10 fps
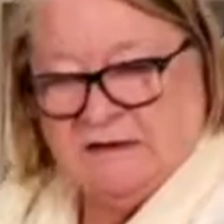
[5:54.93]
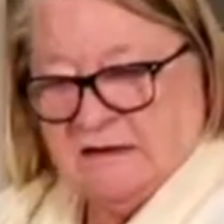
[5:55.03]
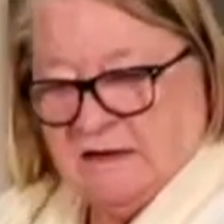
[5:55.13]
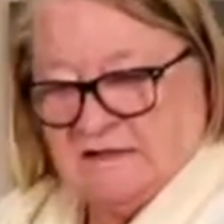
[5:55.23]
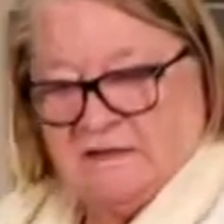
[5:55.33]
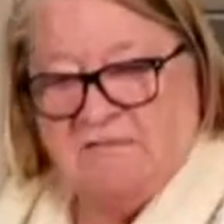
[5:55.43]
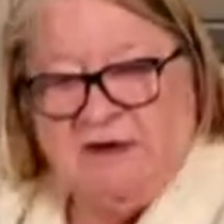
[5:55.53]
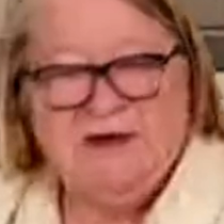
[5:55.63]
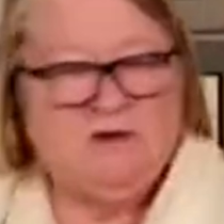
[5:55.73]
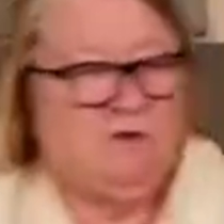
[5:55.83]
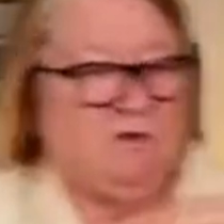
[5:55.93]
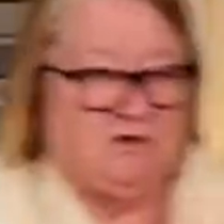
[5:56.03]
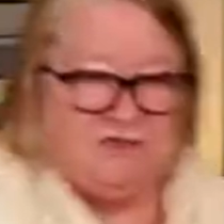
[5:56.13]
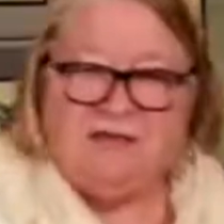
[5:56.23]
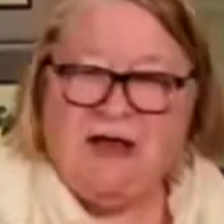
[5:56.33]
that's lovely,
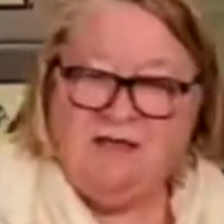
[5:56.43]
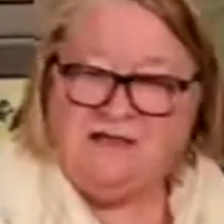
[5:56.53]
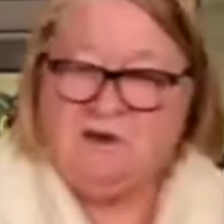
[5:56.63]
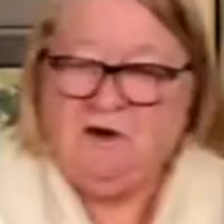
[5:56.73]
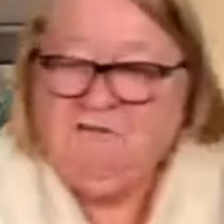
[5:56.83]
gorgeous. Now, there's a lot